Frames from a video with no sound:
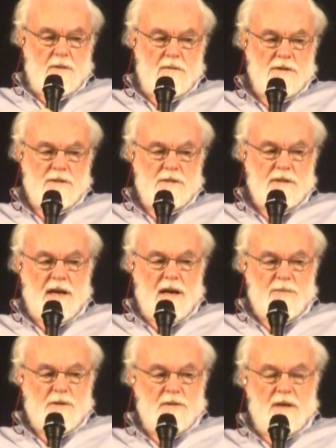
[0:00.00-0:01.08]
was that
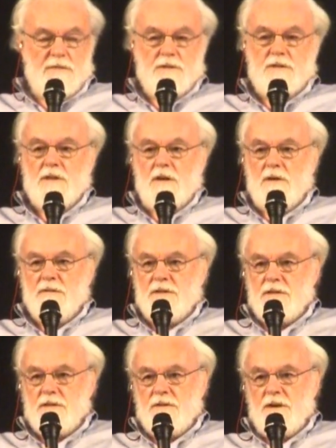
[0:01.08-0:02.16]
capital never solves
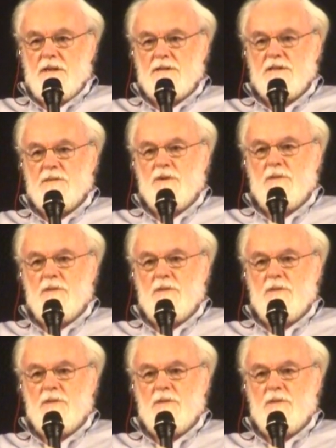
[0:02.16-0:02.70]
its crisis